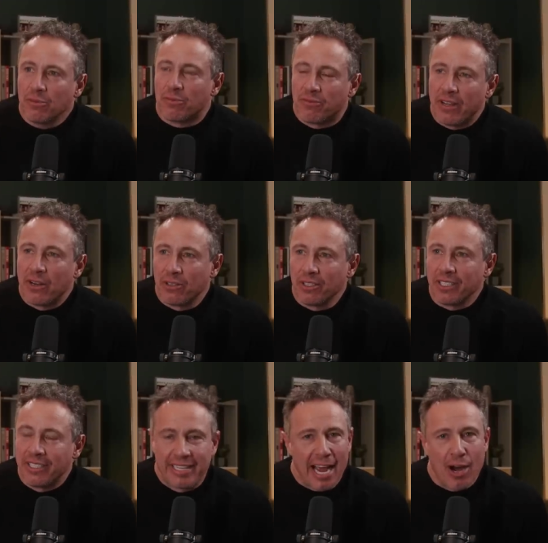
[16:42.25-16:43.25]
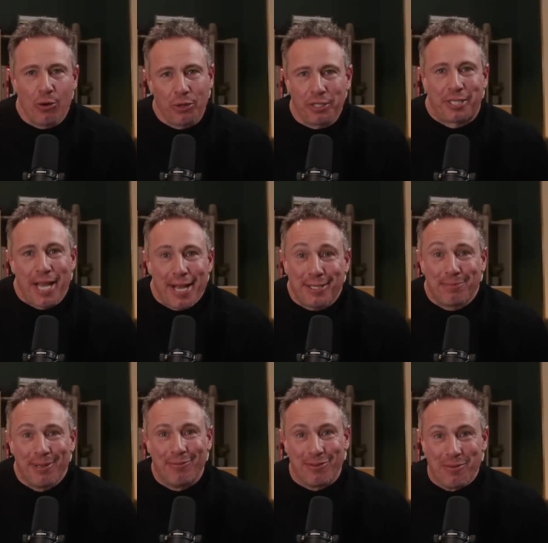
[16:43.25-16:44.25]
a fairly dour
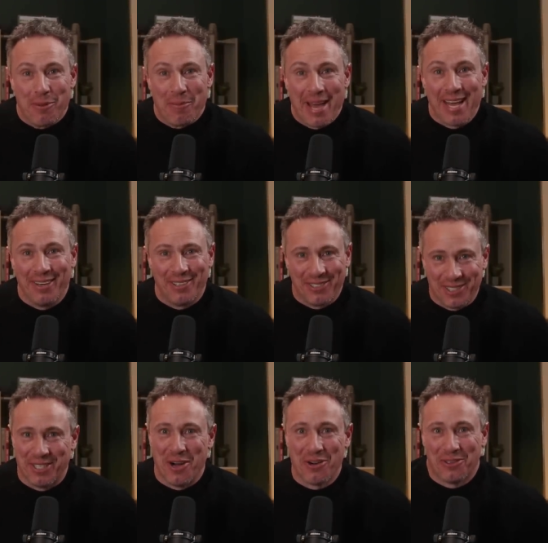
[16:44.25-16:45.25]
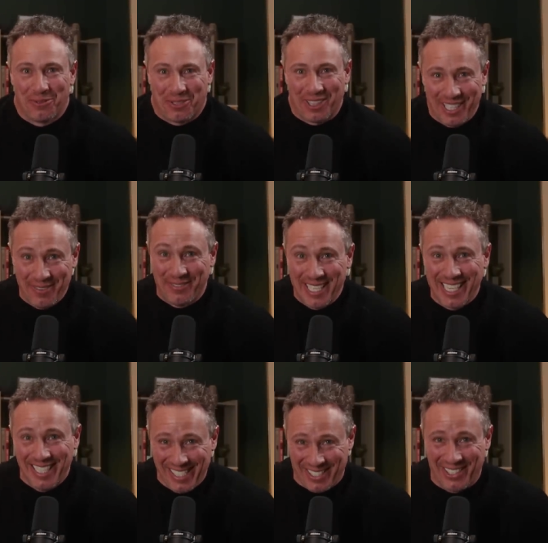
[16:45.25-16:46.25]
assessment from a man who's known for lifting
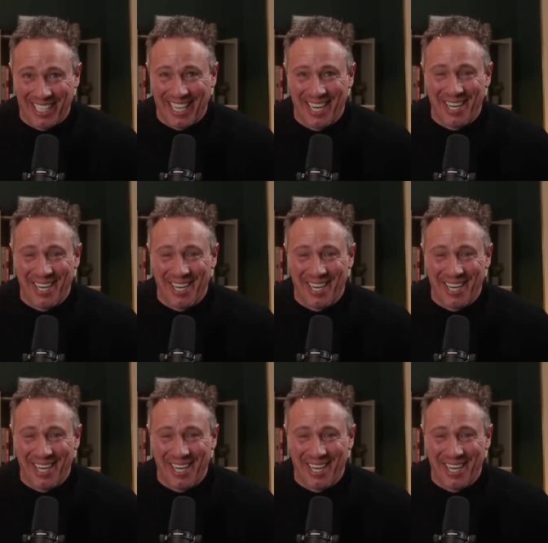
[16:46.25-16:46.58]
us all